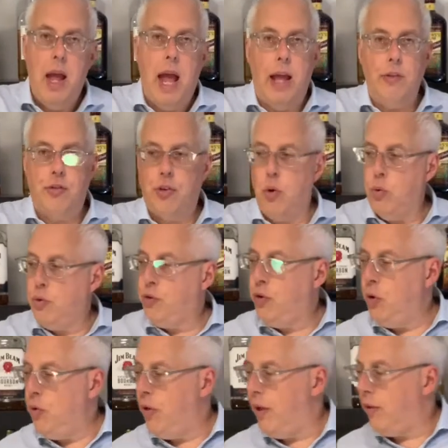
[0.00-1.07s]
And so
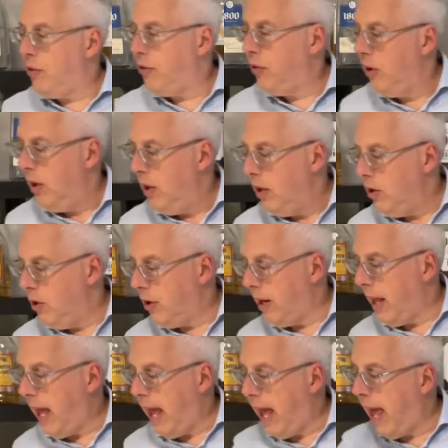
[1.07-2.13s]
to this, you're going
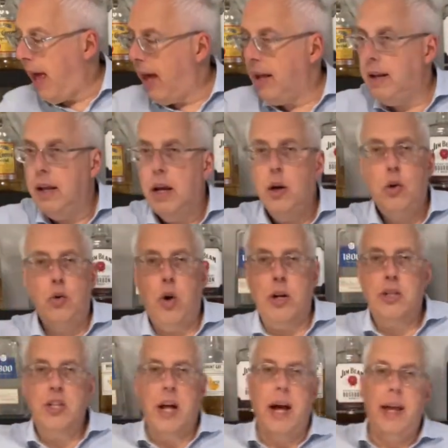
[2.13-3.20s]
to add
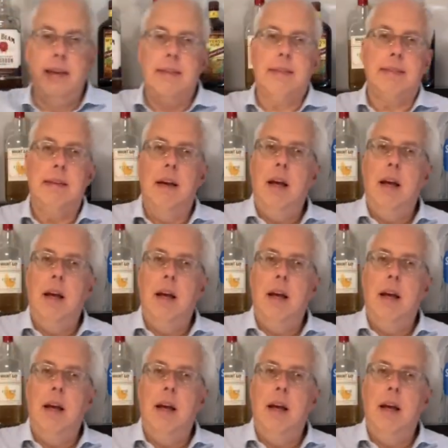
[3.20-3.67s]
crushed ice.